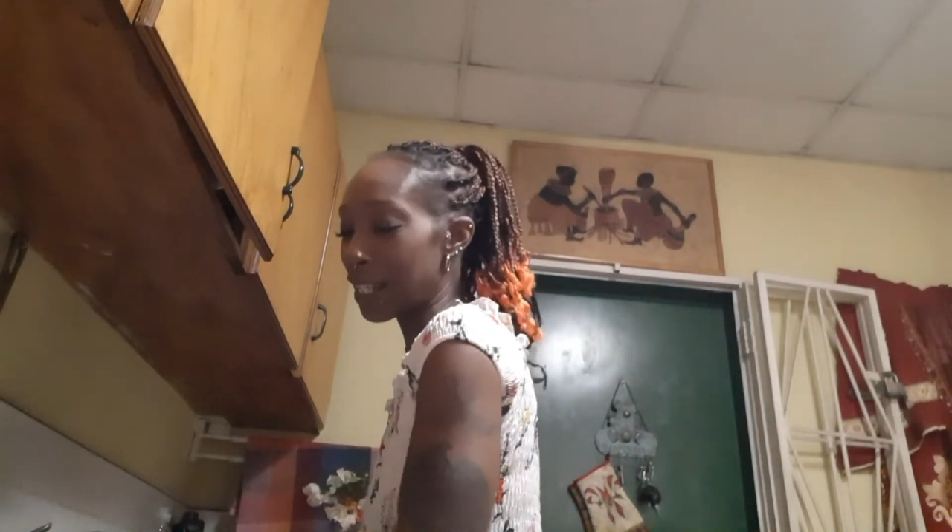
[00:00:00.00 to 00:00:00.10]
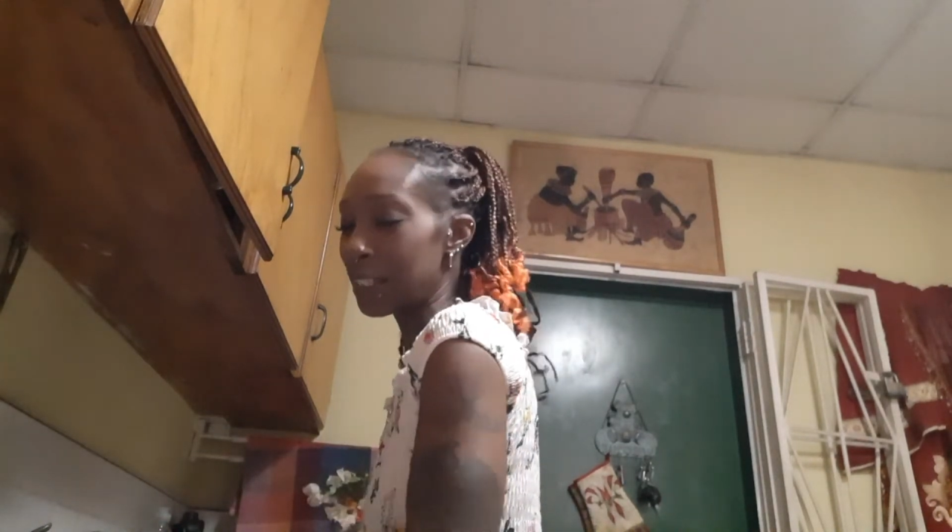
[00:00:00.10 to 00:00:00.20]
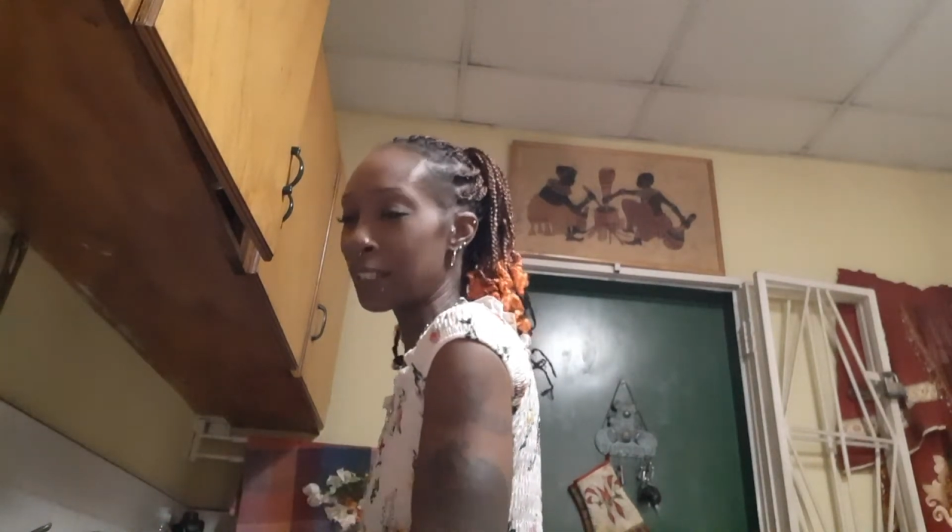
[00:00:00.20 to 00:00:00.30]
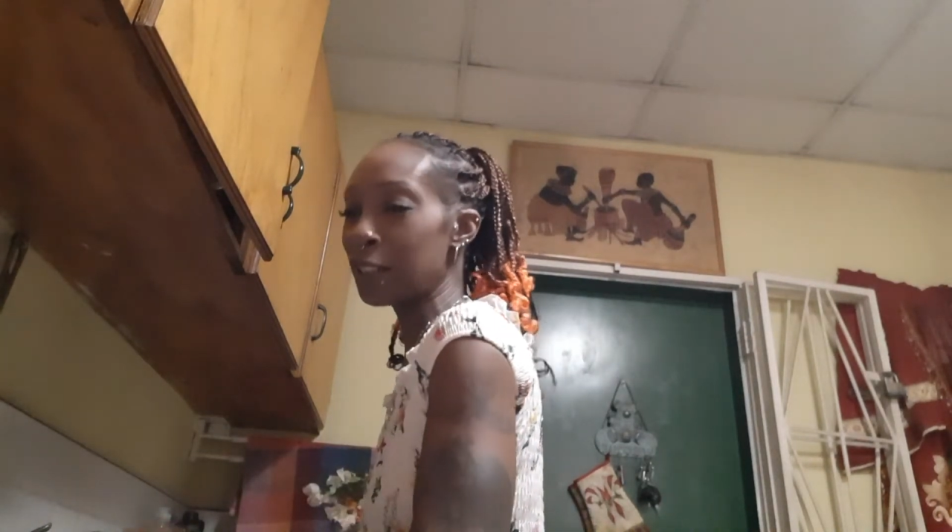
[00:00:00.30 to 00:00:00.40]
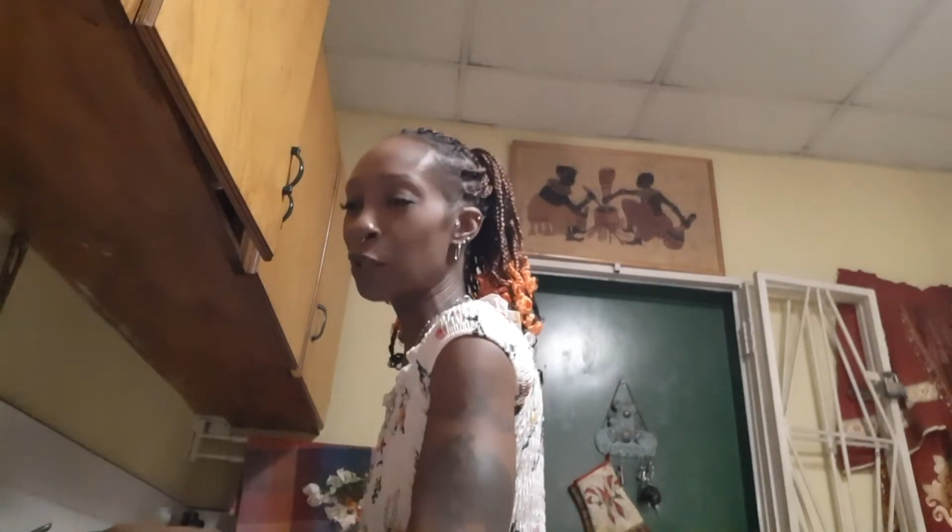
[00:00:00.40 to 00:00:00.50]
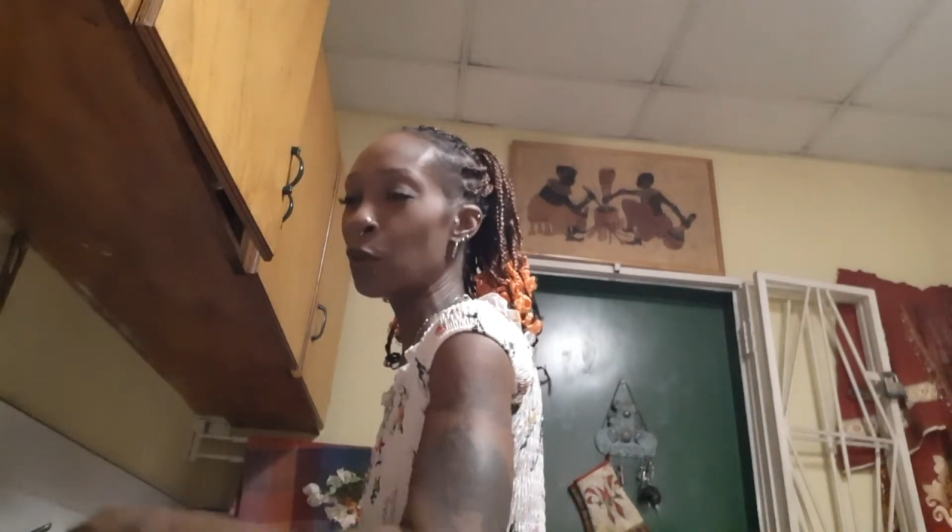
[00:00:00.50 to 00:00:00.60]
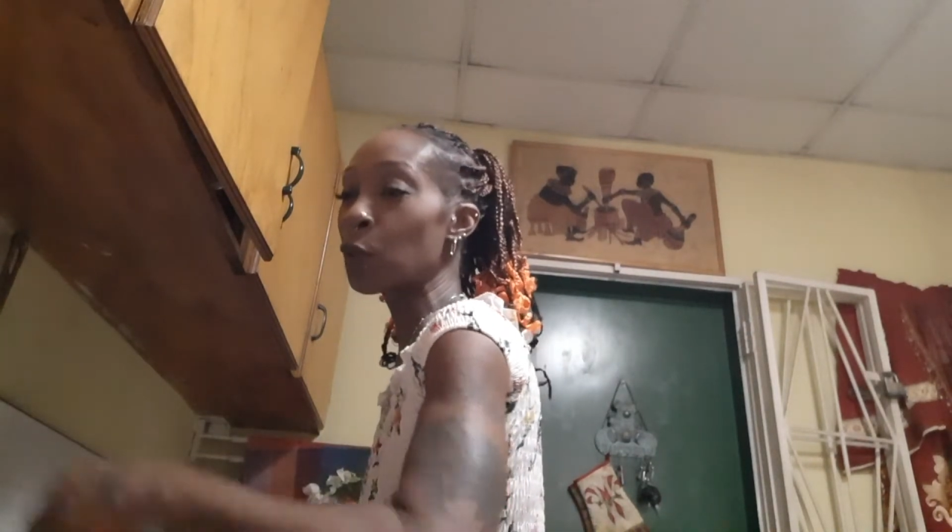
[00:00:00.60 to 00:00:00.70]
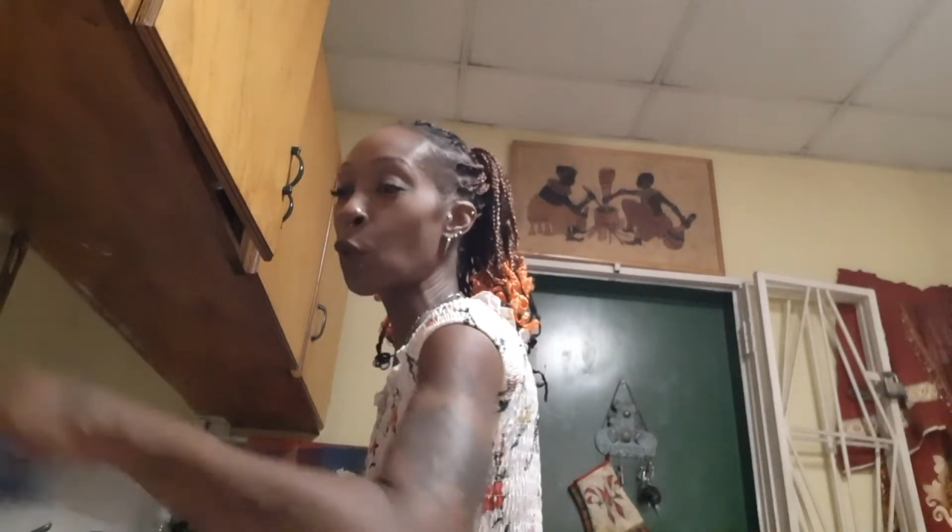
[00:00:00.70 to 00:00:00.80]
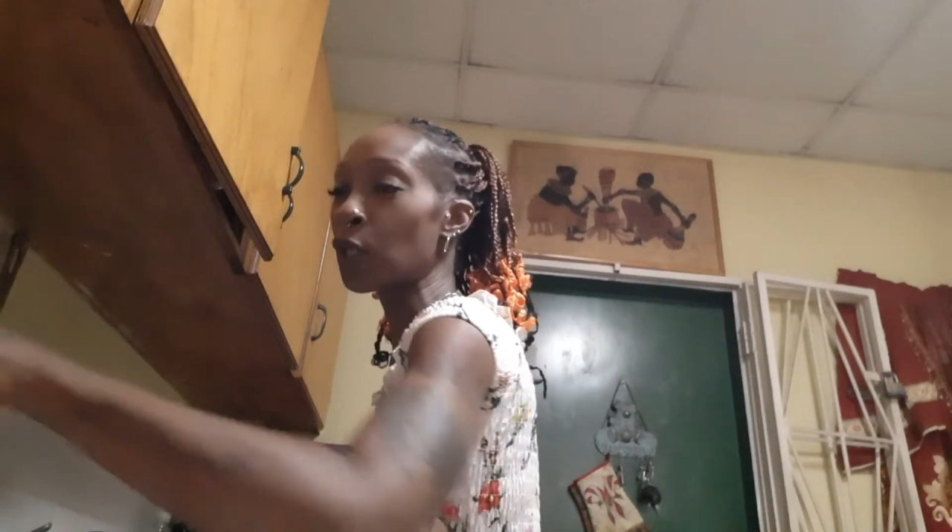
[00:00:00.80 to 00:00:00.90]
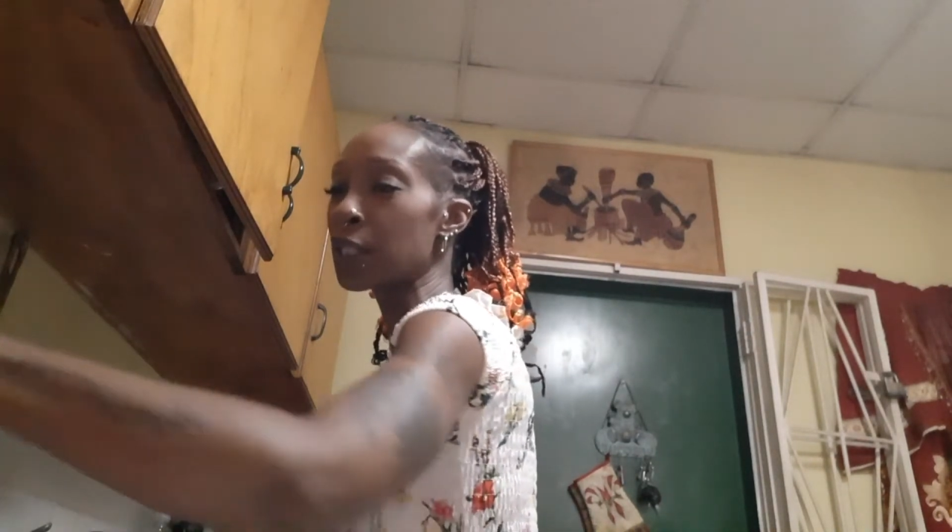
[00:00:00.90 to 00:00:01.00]
anything to do
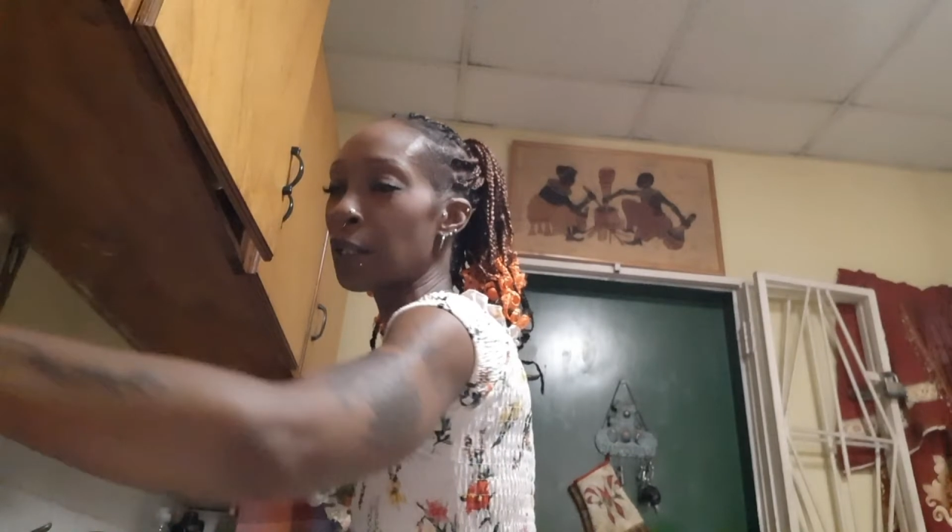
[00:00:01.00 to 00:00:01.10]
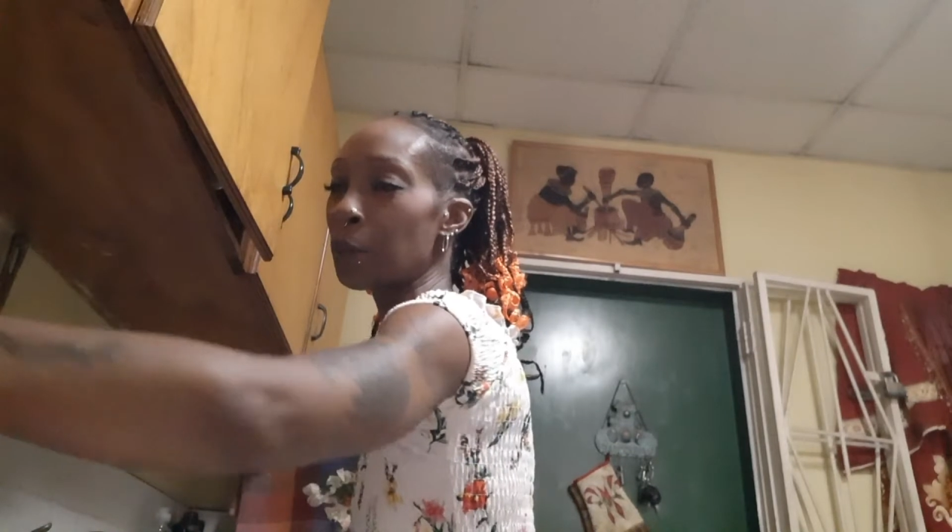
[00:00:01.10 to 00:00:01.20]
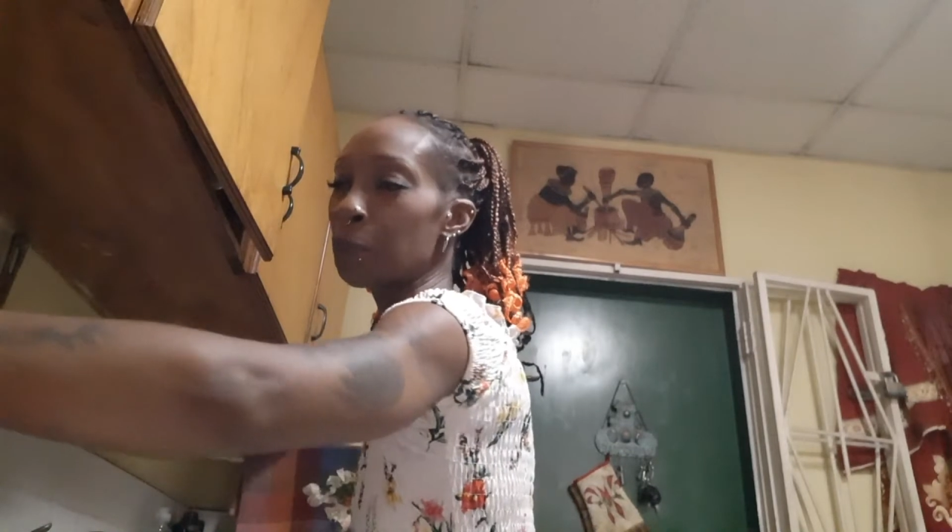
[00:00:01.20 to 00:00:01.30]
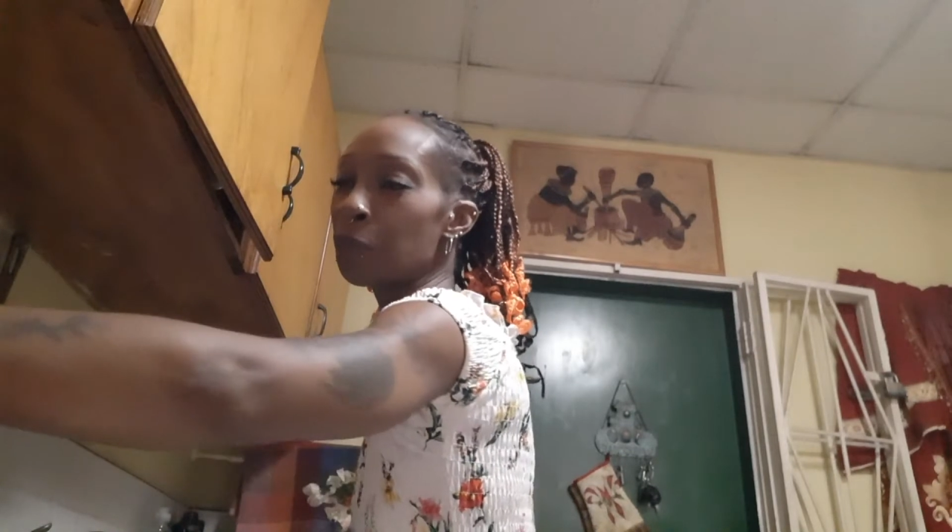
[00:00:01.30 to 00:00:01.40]
with water.